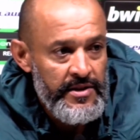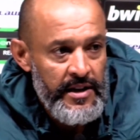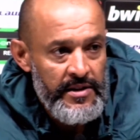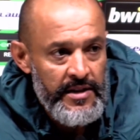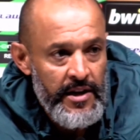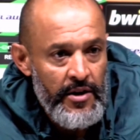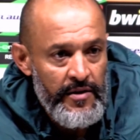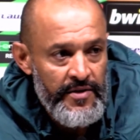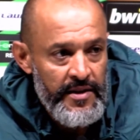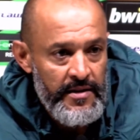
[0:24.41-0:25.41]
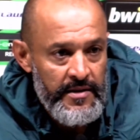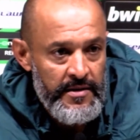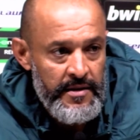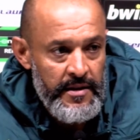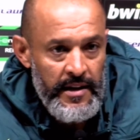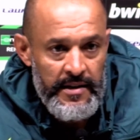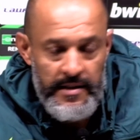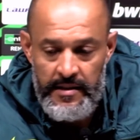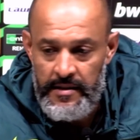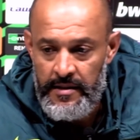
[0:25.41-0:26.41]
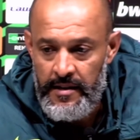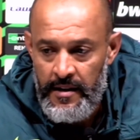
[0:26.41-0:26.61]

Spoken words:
a lot of things. It doesn't